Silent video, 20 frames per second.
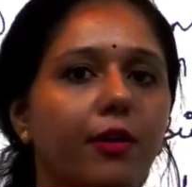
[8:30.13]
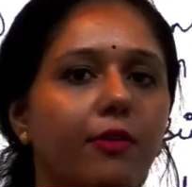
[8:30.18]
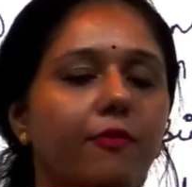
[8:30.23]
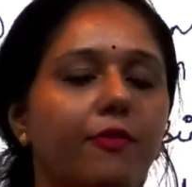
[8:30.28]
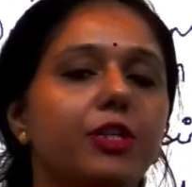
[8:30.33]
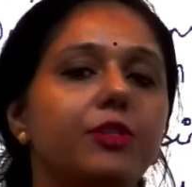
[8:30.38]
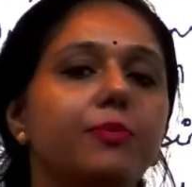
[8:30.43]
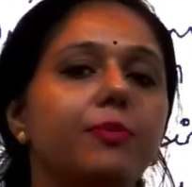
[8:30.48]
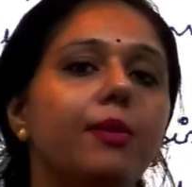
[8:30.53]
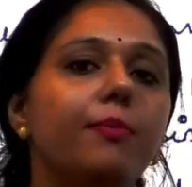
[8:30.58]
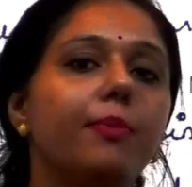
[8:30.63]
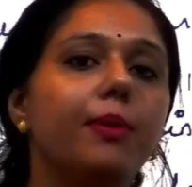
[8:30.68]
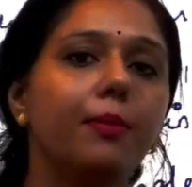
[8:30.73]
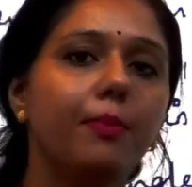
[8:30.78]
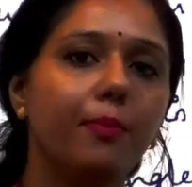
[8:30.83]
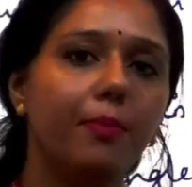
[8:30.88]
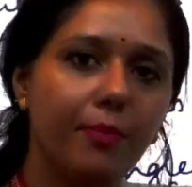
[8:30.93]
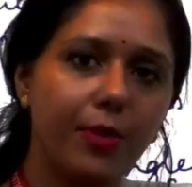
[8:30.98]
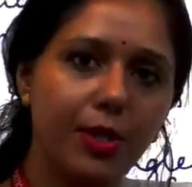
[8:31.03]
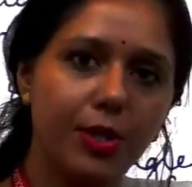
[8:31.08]
which will
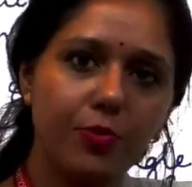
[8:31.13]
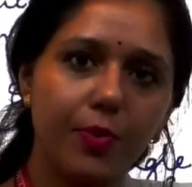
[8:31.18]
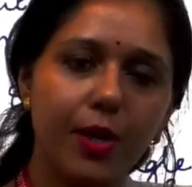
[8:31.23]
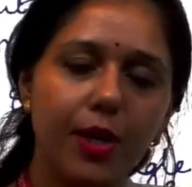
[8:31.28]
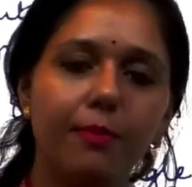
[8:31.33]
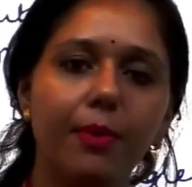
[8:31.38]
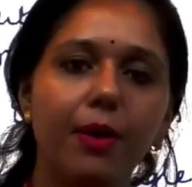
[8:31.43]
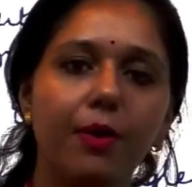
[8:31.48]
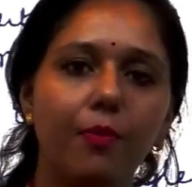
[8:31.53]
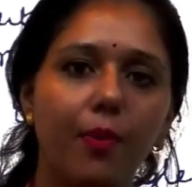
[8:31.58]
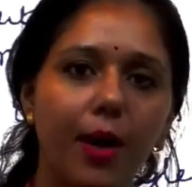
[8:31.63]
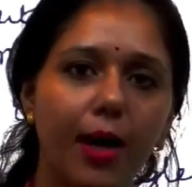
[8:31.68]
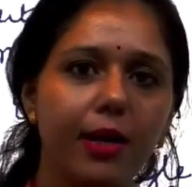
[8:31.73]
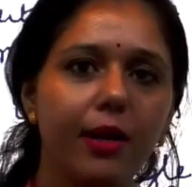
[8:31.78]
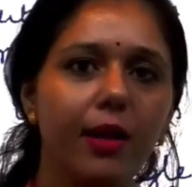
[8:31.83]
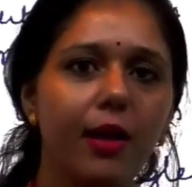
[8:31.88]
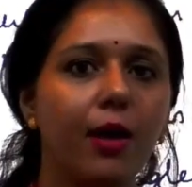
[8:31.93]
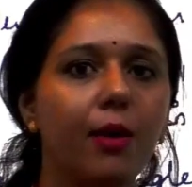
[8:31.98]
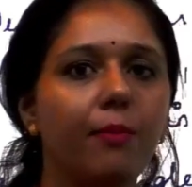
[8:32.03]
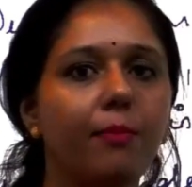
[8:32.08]
be 1
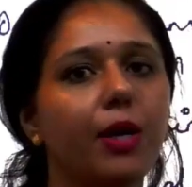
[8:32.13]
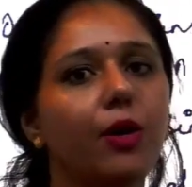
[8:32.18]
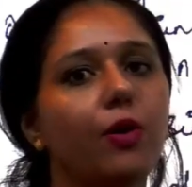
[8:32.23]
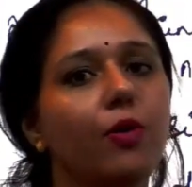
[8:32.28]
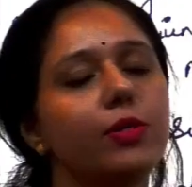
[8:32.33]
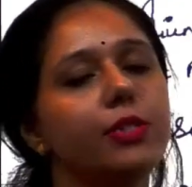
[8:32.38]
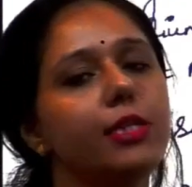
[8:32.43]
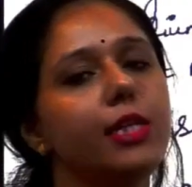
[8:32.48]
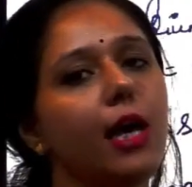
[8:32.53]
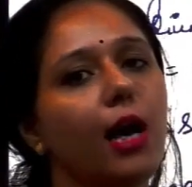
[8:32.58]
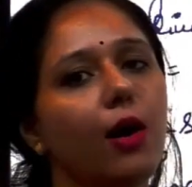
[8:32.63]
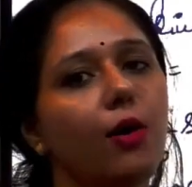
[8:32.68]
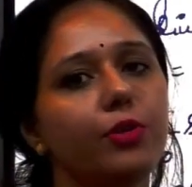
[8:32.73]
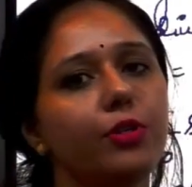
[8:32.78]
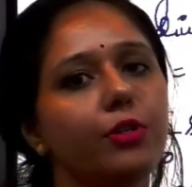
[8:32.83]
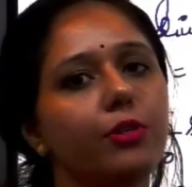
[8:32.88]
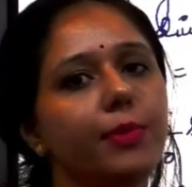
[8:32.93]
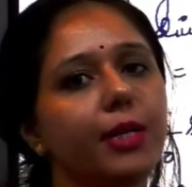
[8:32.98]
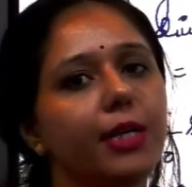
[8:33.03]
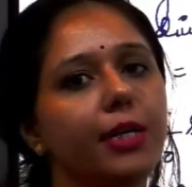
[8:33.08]
because the
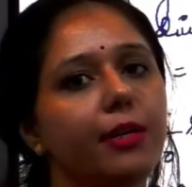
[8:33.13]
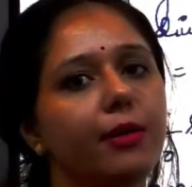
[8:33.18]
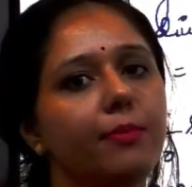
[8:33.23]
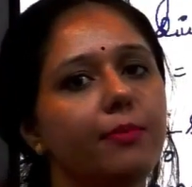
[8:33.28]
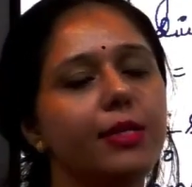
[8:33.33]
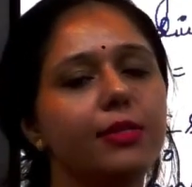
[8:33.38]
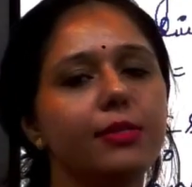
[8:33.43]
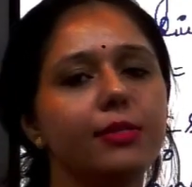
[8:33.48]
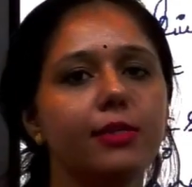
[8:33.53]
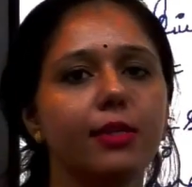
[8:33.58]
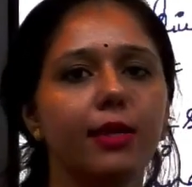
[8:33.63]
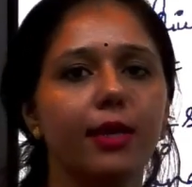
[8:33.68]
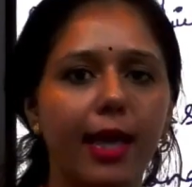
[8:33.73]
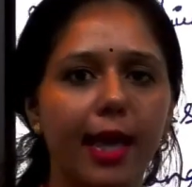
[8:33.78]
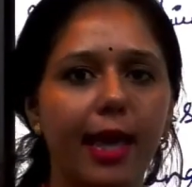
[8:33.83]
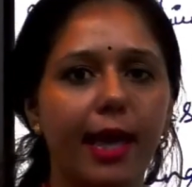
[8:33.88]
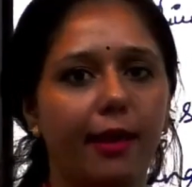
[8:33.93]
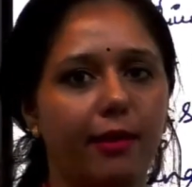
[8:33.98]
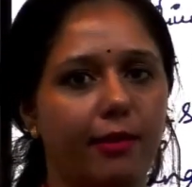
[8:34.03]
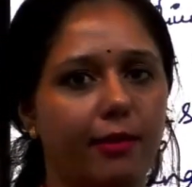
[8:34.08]
outer medium is
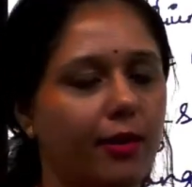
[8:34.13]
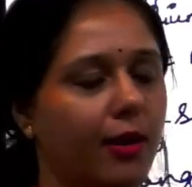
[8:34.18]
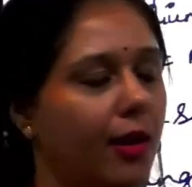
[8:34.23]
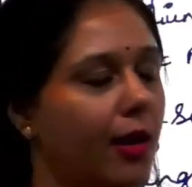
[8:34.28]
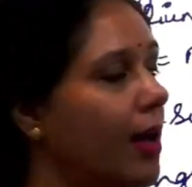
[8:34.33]
air.